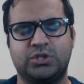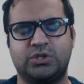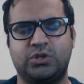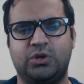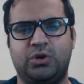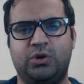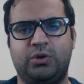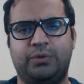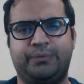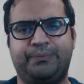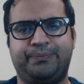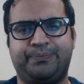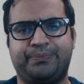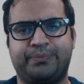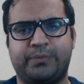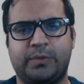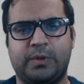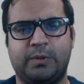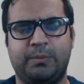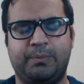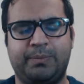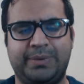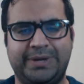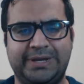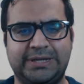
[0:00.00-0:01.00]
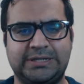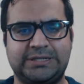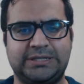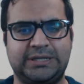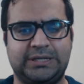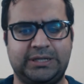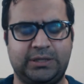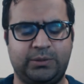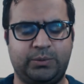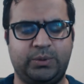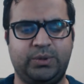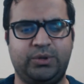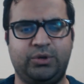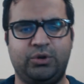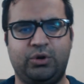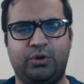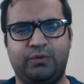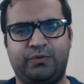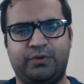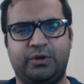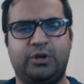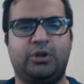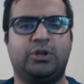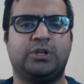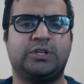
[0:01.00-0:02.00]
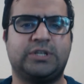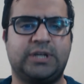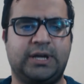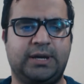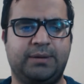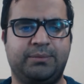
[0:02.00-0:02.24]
So basically, we know for a long